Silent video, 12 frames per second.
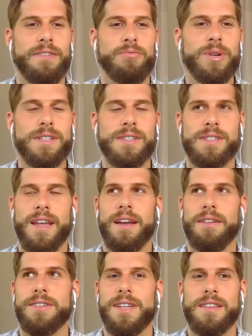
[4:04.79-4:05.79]
have witnessed
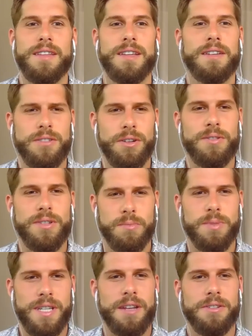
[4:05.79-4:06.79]
that, because I think it shows
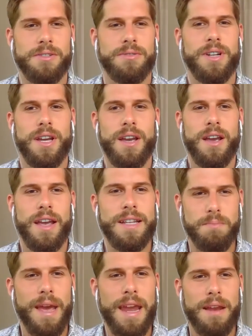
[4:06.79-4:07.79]
the potential.
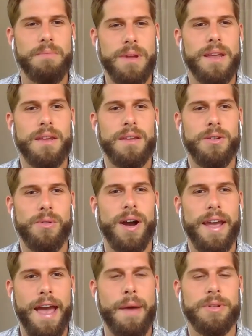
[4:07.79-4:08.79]
It's made me who
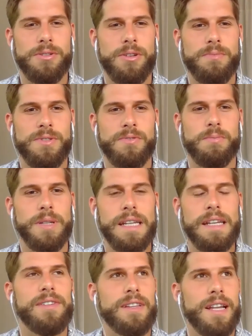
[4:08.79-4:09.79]
I am in terms of
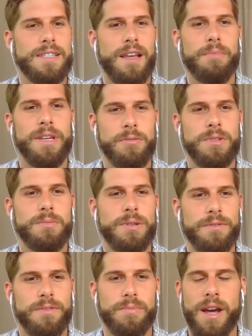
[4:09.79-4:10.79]
believing that something can be
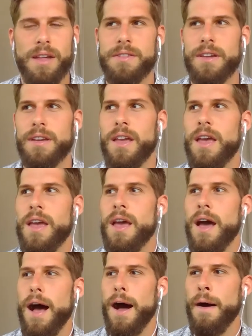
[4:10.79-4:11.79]
built from nothing.
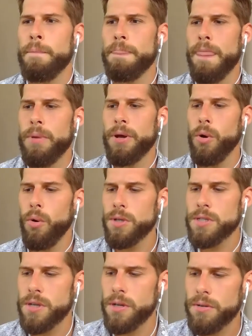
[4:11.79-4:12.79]
Um, but
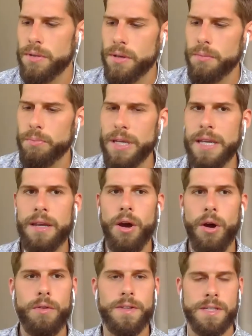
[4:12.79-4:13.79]
also being
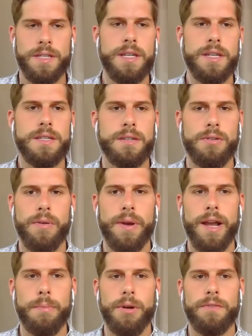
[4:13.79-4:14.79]
overseas and
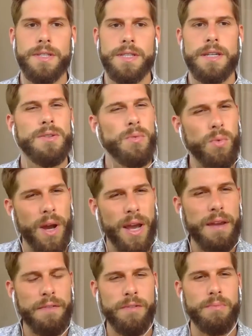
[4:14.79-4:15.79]
growing up overseas
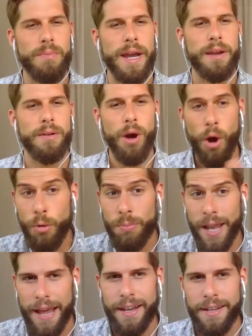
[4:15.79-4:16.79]
away from my
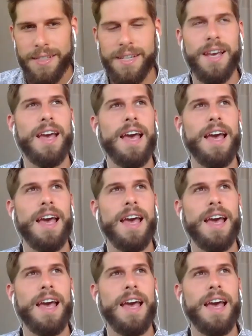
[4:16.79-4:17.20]
homeland